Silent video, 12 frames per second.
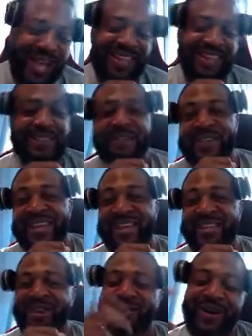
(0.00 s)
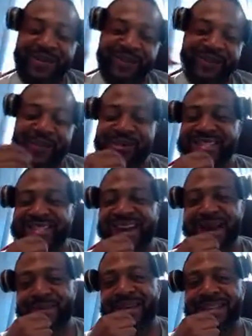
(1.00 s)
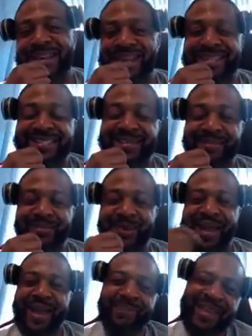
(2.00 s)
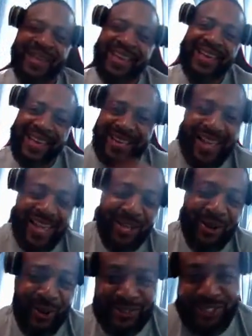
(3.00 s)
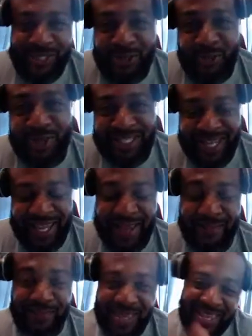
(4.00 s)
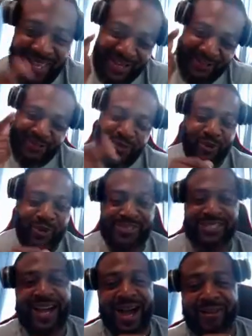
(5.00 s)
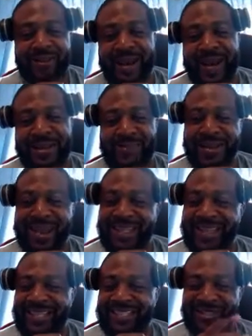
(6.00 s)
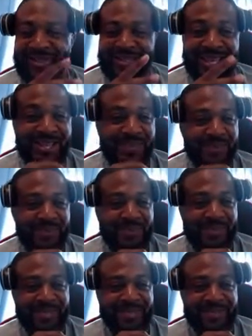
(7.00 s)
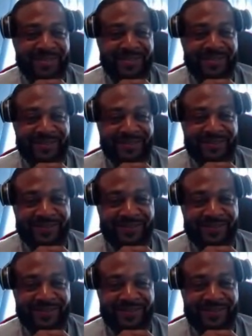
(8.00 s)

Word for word: you like the video, of course, comment, like, and subscribe. It ain't costing you a damn thing. And of course, I'ma holla back at y'all later. Peace.